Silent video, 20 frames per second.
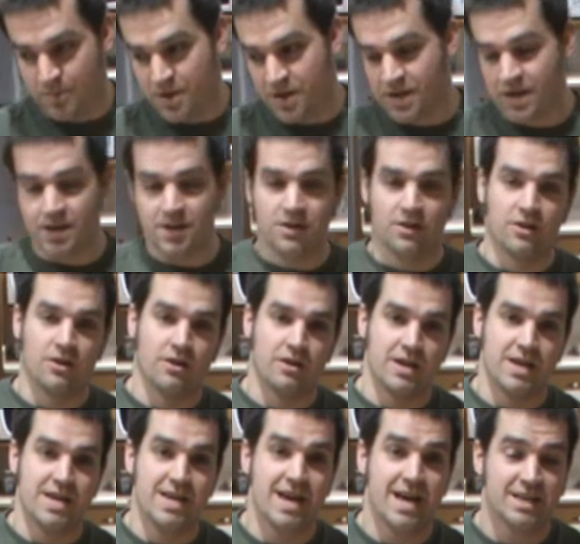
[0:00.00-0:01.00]
You get
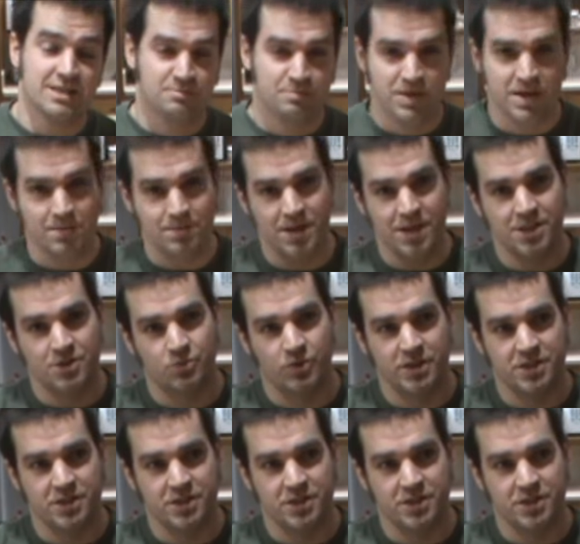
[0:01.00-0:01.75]
your ESP beads,